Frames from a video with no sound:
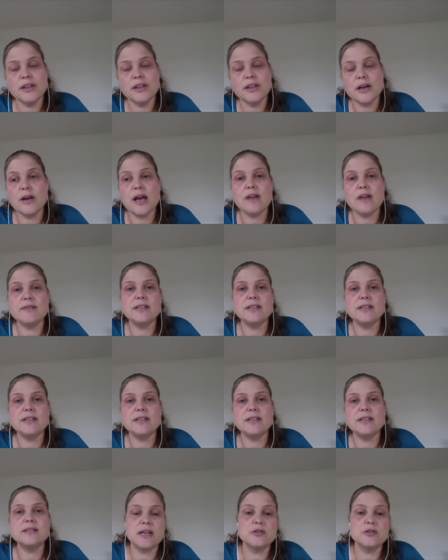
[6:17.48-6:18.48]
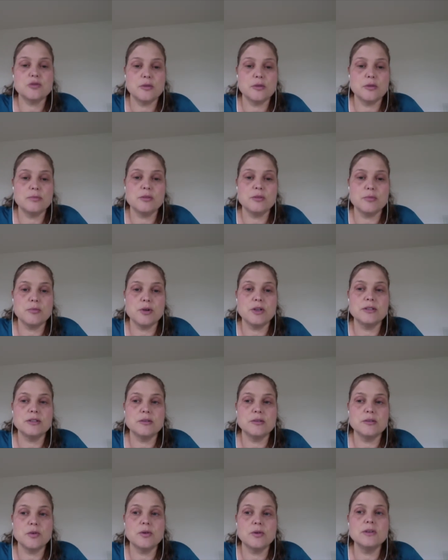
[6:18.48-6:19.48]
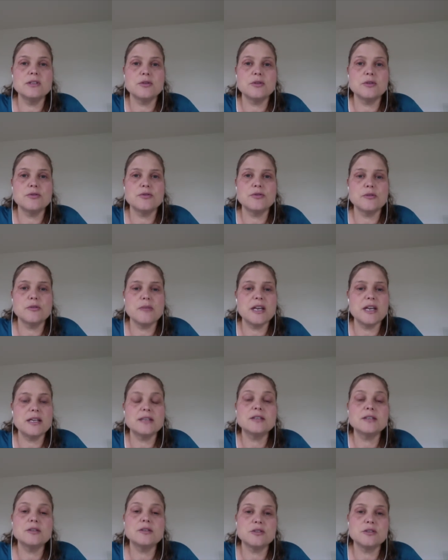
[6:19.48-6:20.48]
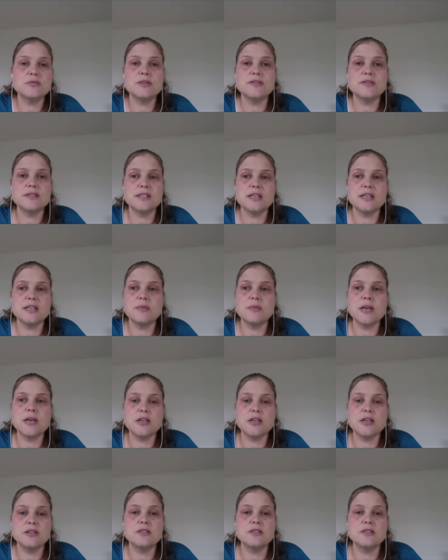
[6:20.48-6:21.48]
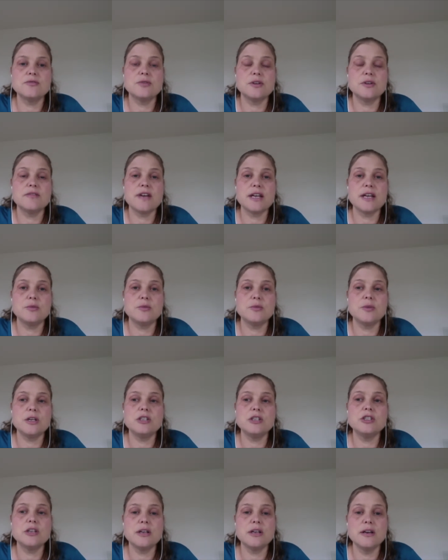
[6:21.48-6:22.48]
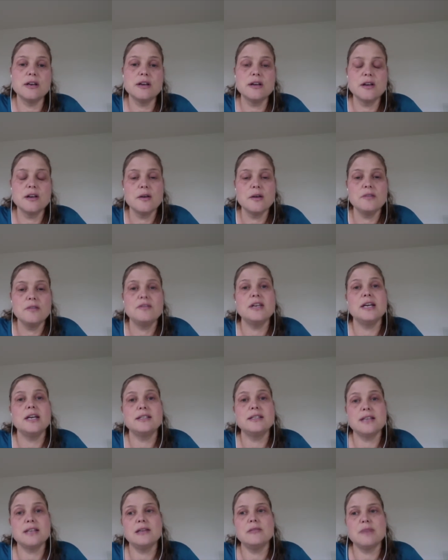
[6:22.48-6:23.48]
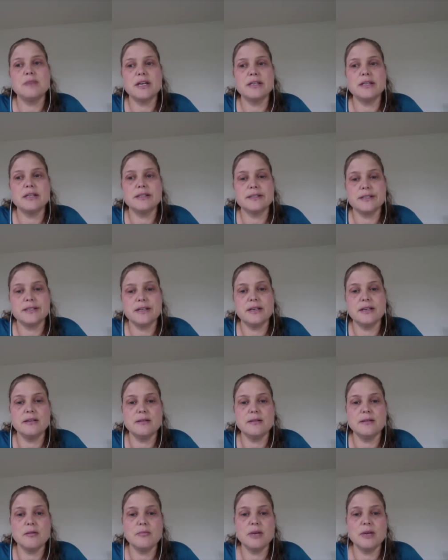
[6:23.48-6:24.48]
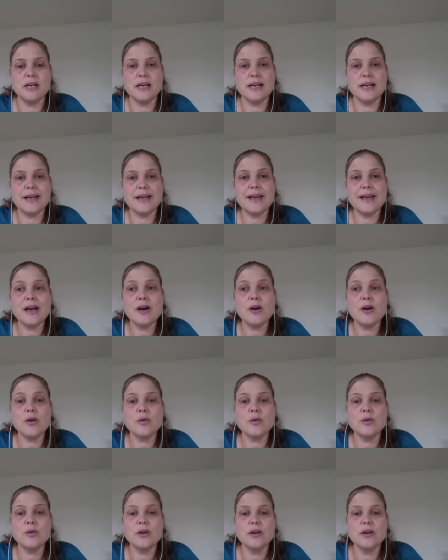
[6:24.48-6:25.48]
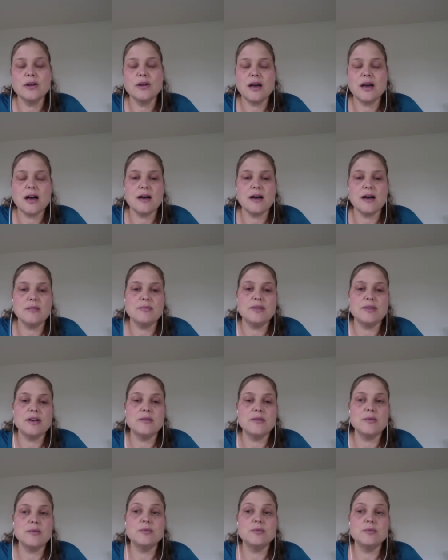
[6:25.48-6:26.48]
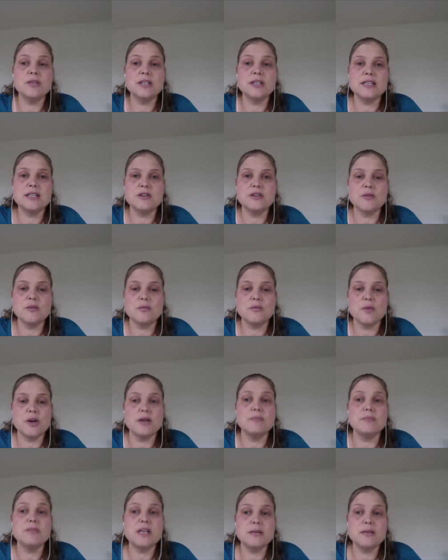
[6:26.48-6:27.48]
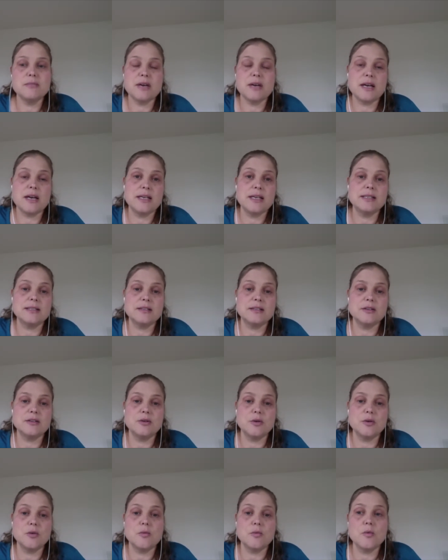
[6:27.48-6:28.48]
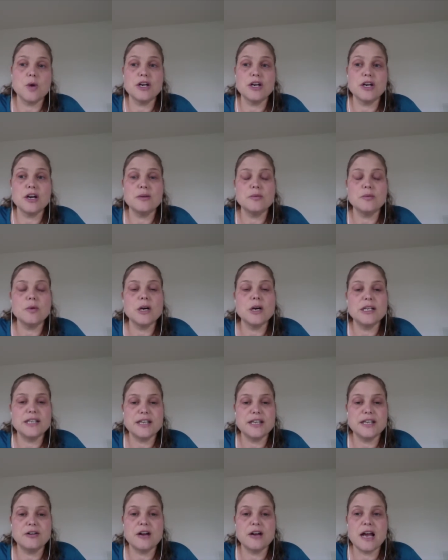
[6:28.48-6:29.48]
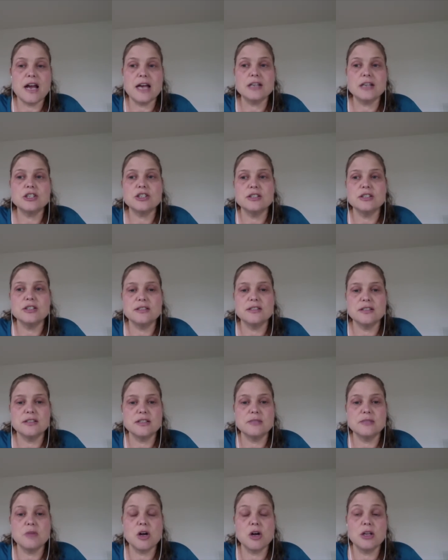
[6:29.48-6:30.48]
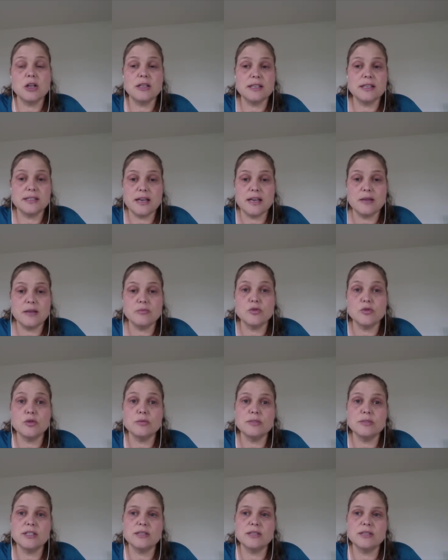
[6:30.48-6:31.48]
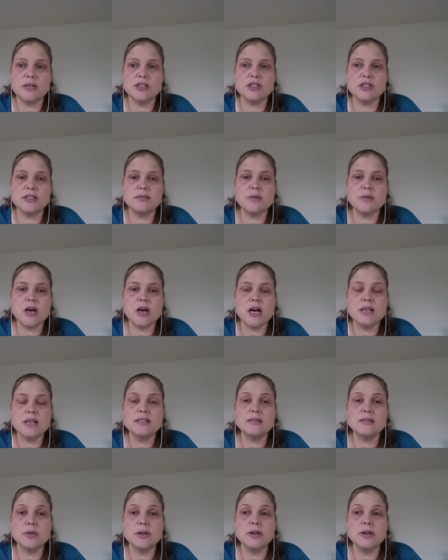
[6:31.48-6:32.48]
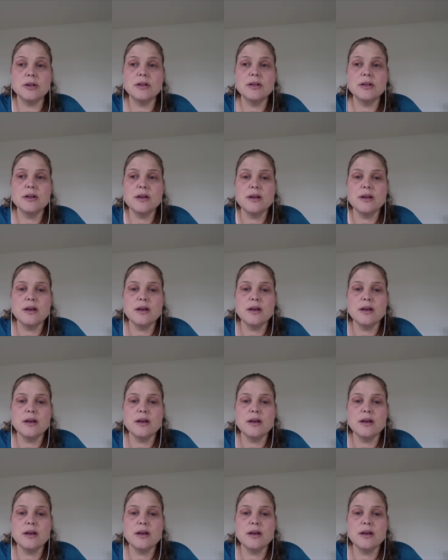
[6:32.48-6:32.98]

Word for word: without having to make a trip to Baltimore. And so for many years, we've seen patients for evaluation via telemedicine. But now um, that we really d- want to minimize, you know, one-on-one interactions in small exam rooms as much as possible,